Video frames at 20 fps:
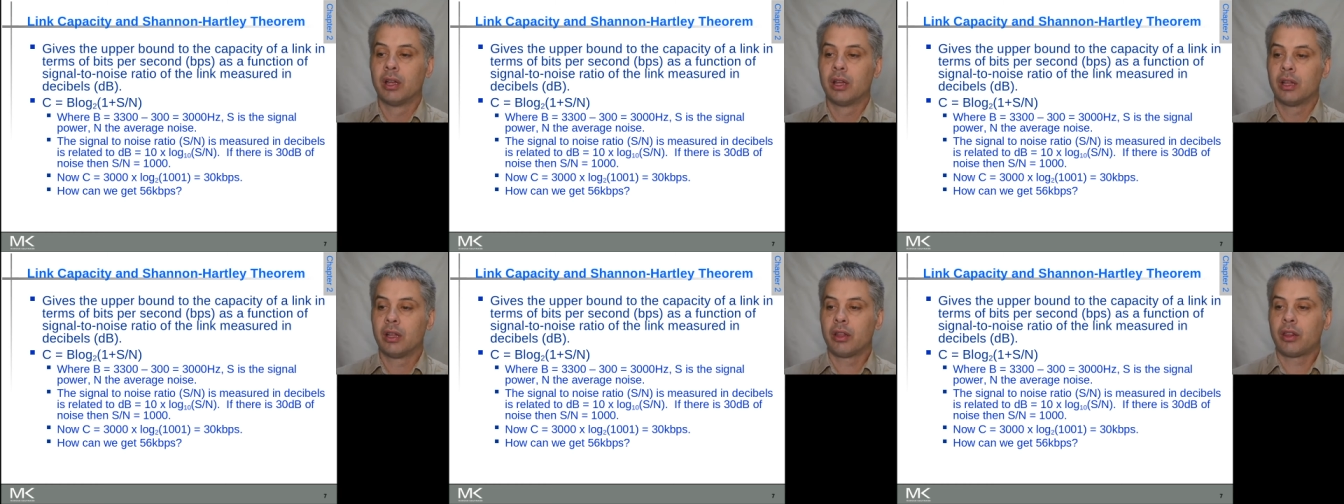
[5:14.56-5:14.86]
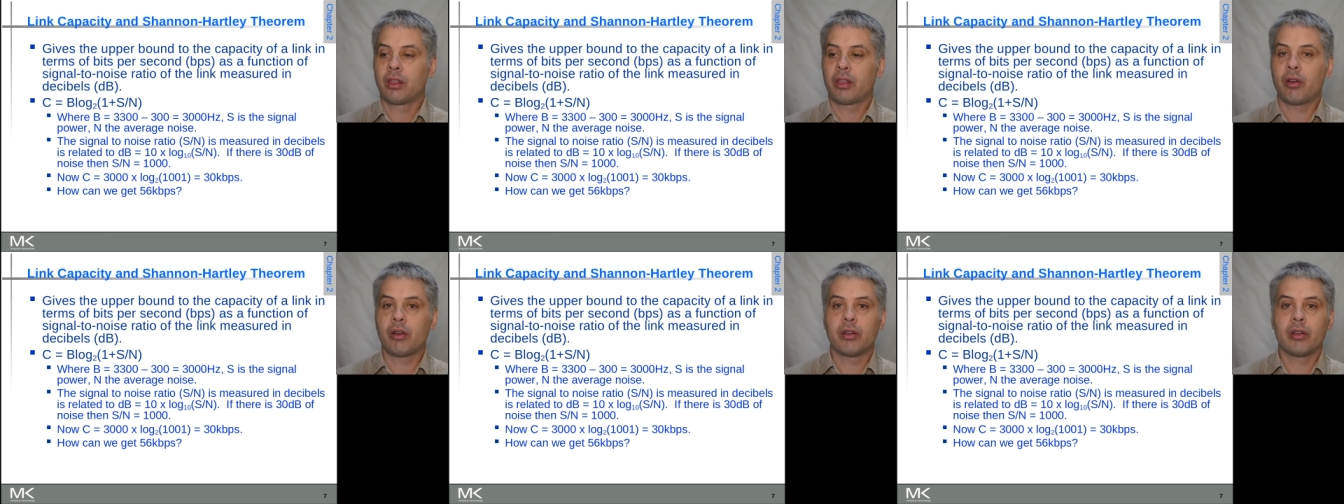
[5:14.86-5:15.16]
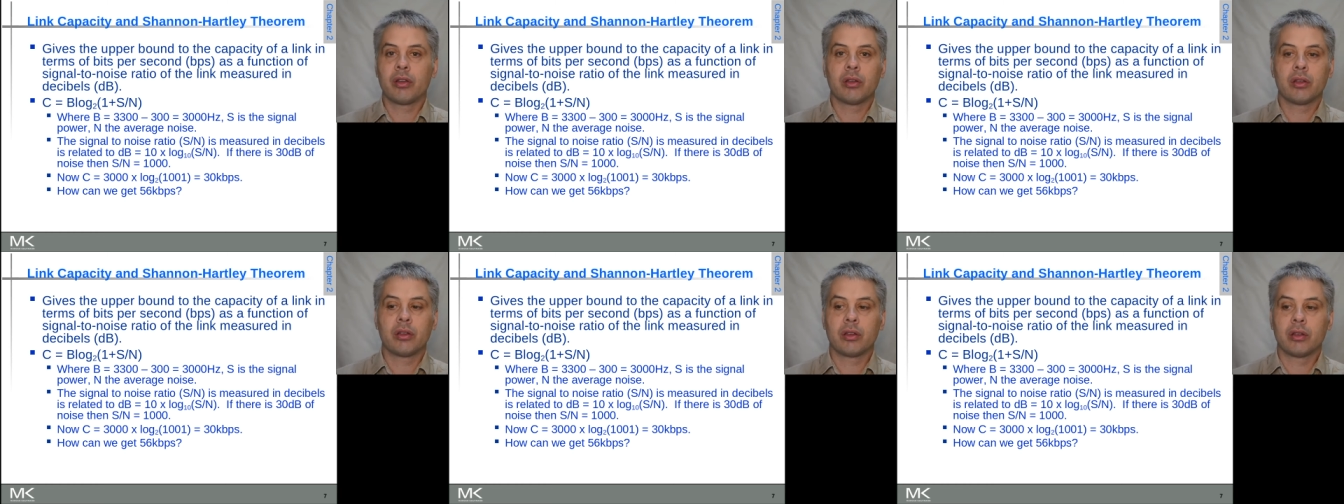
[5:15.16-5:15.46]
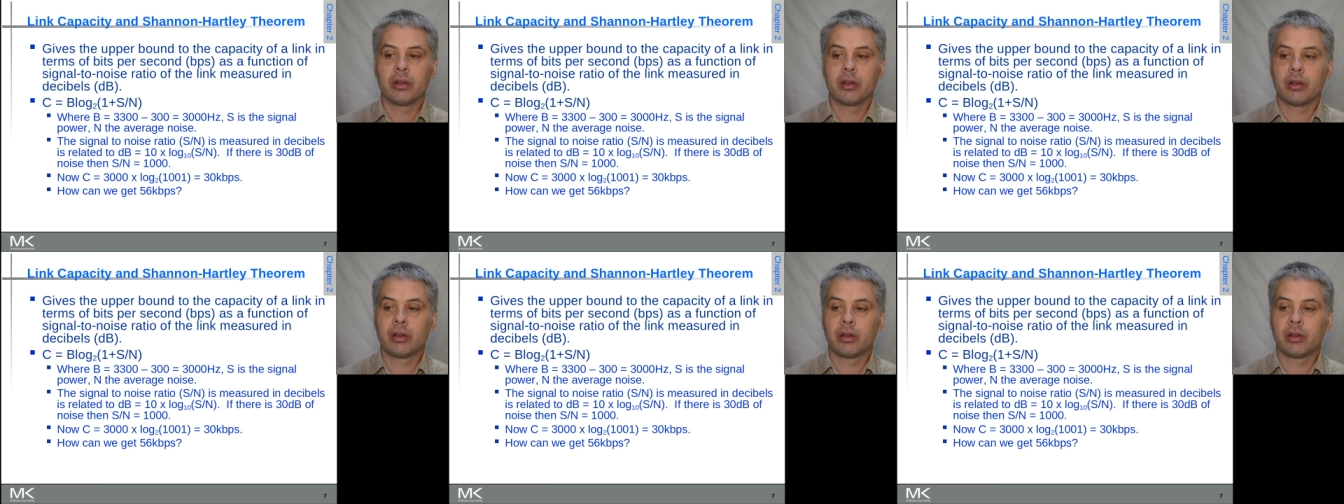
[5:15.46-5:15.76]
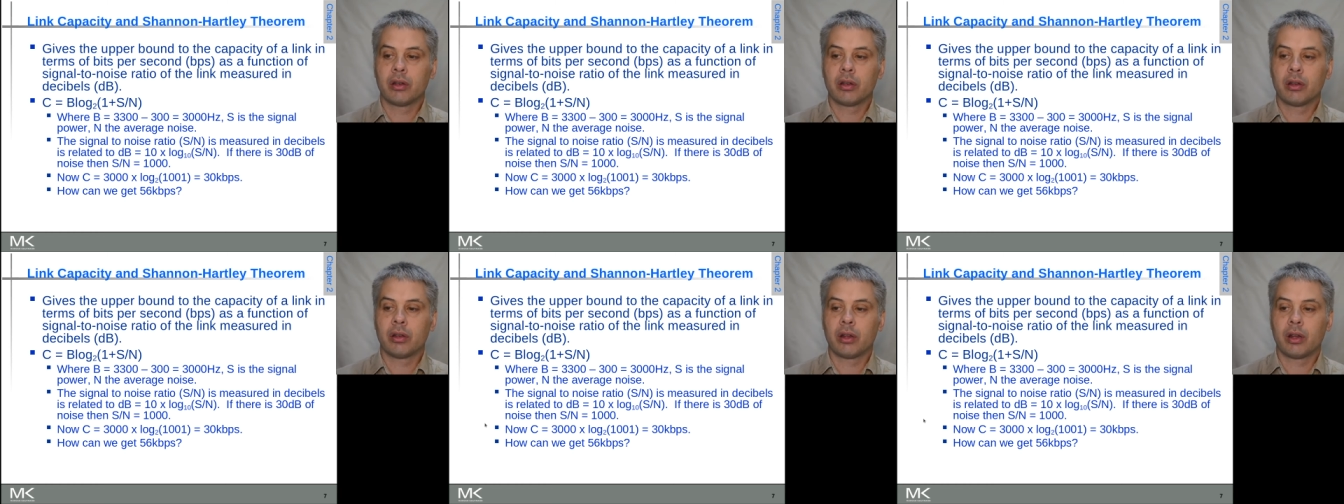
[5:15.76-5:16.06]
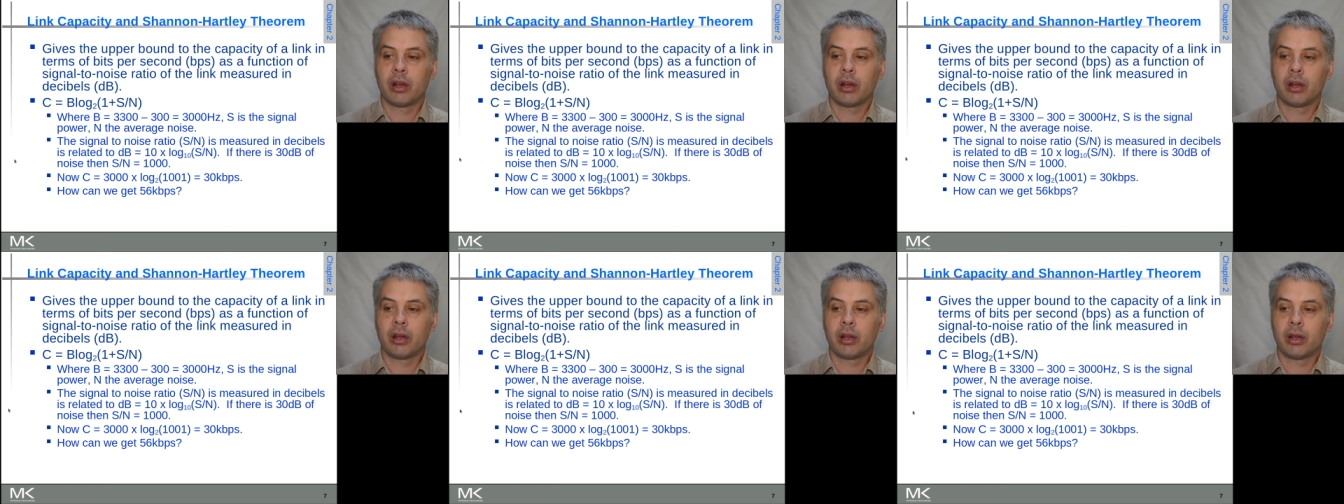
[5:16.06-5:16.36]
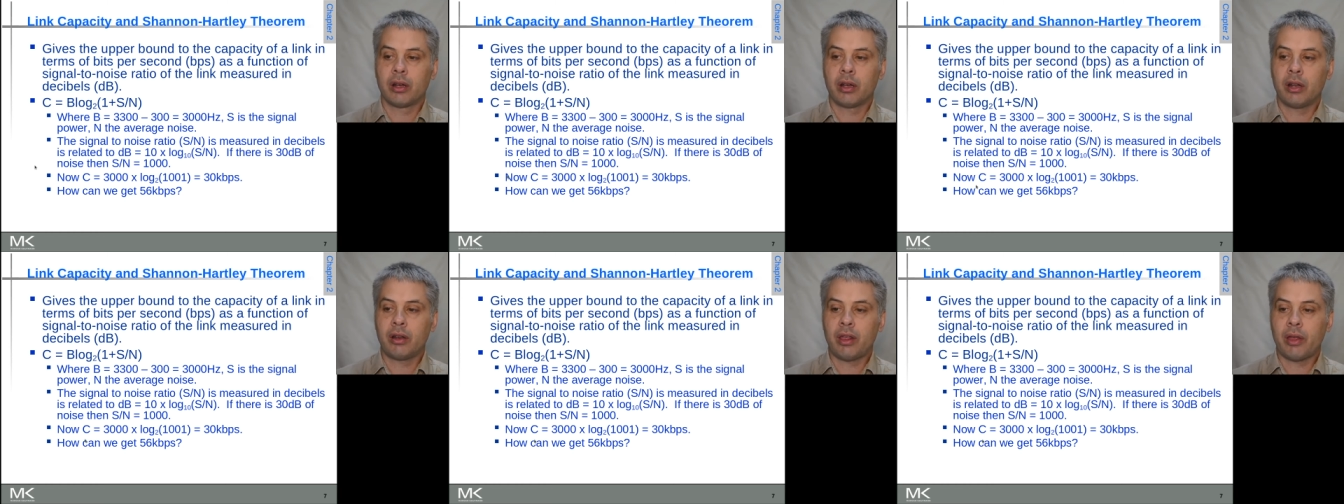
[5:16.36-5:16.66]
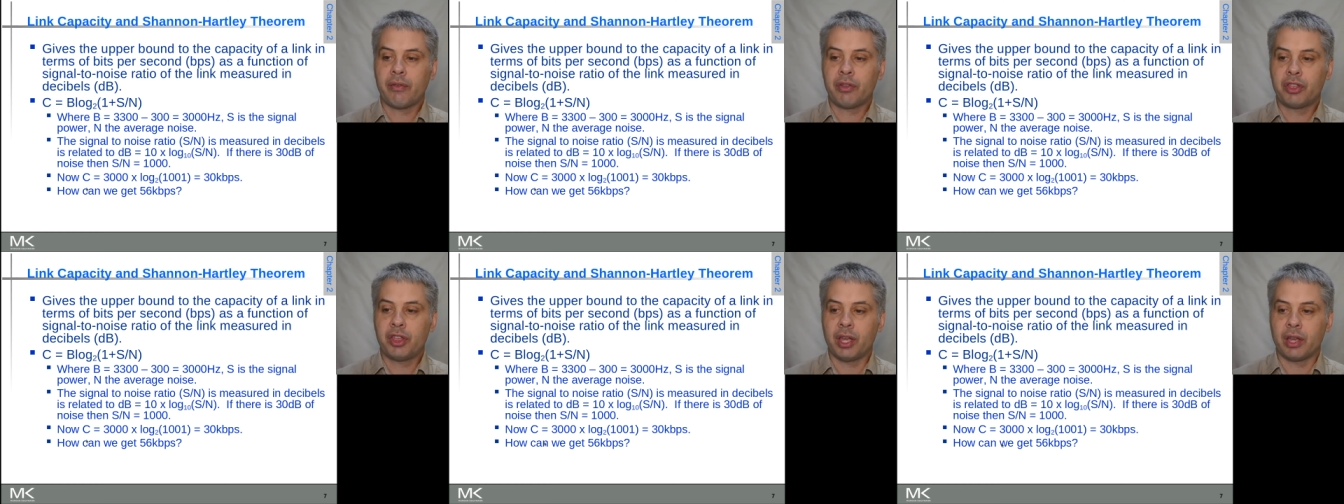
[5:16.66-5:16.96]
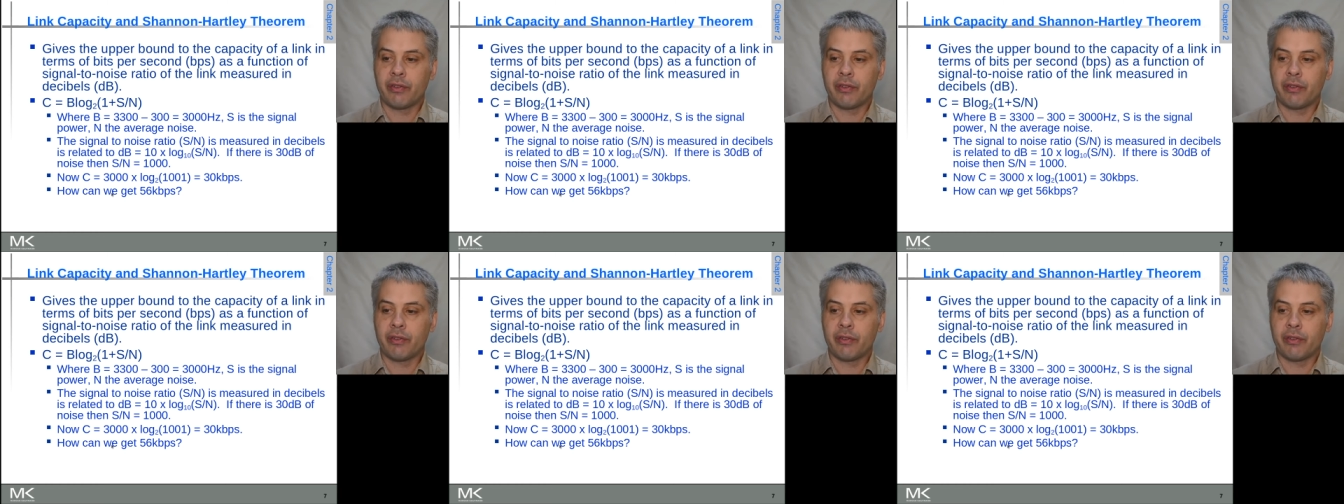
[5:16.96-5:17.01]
So let's have a think.